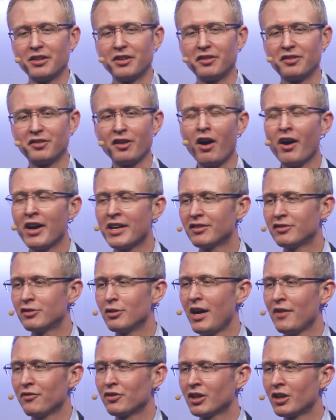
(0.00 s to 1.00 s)
sized.
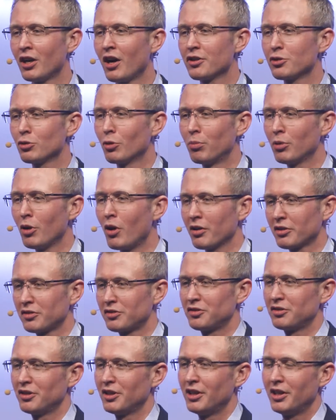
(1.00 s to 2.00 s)
You have to cut your
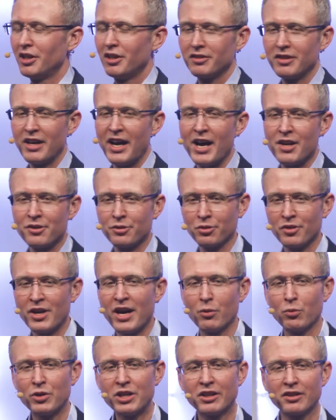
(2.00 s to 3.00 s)
blocks to handle
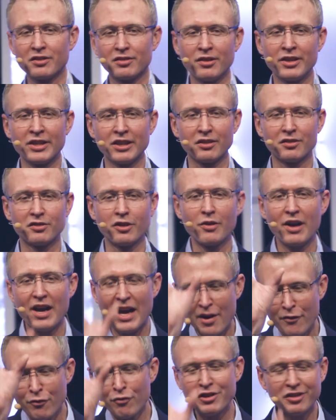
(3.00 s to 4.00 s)
that weakest link. So
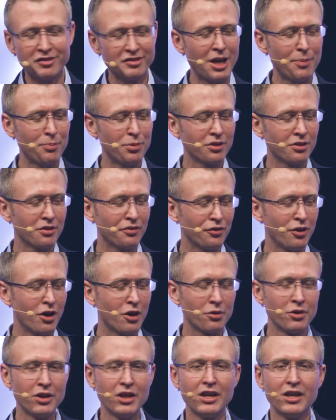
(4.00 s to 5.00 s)
every step in the
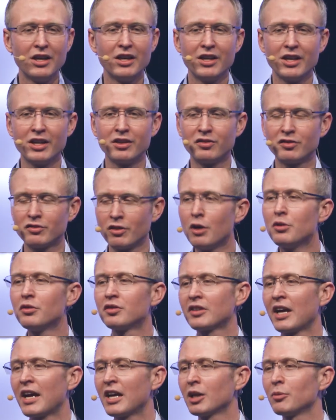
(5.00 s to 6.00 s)
flow is so
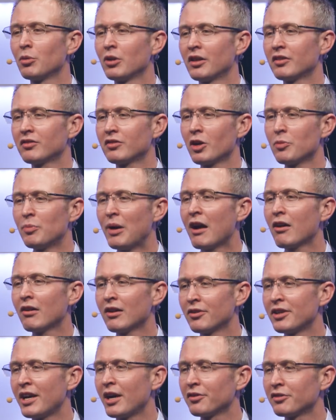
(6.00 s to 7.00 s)
scalable and so
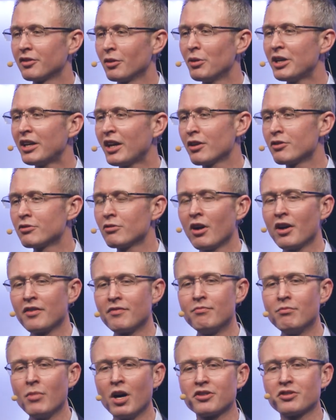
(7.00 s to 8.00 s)
parallel now, so we can drive
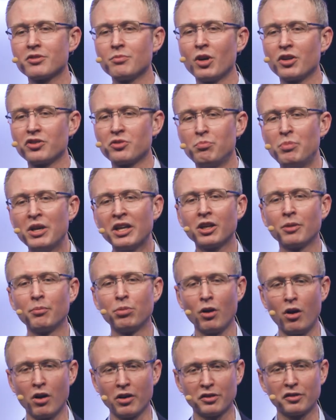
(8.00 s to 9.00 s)
much, much bigger
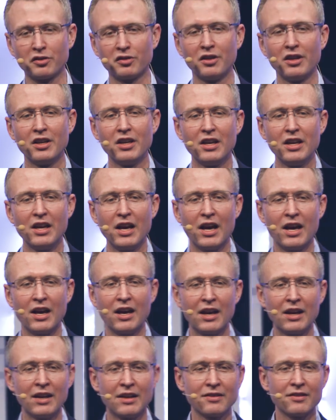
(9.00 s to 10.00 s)
blocks
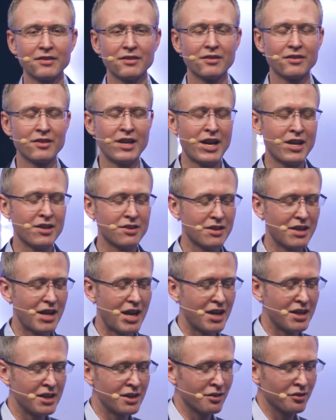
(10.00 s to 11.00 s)
uh, than
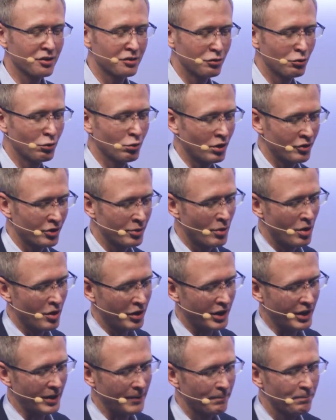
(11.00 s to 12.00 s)
any other tool on the
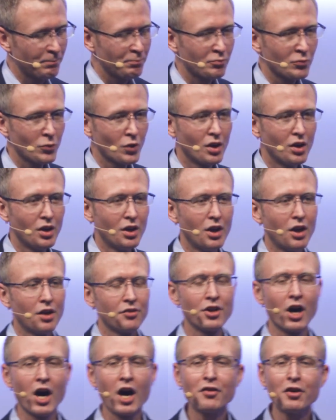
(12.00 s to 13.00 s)
market.
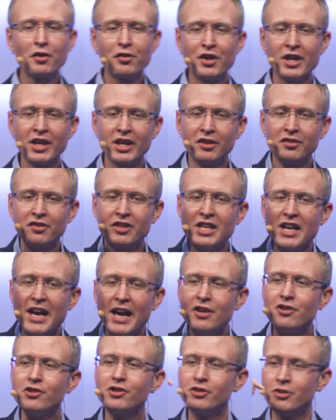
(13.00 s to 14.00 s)
The other thing is the
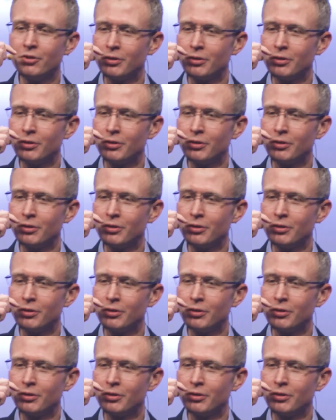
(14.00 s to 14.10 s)
engine